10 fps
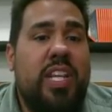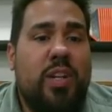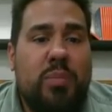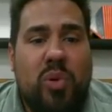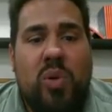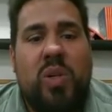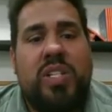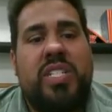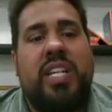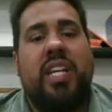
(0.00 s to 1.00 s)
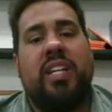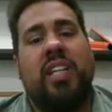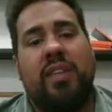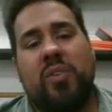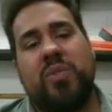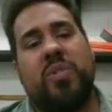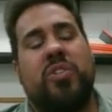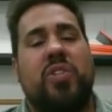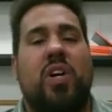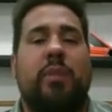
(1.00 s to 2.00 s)
leaderboards and levels, which
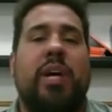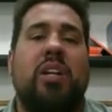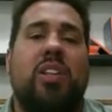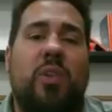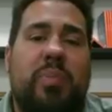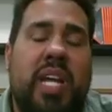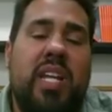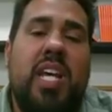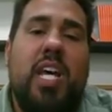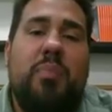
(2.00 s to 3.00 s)
I'll talk about in a little bit.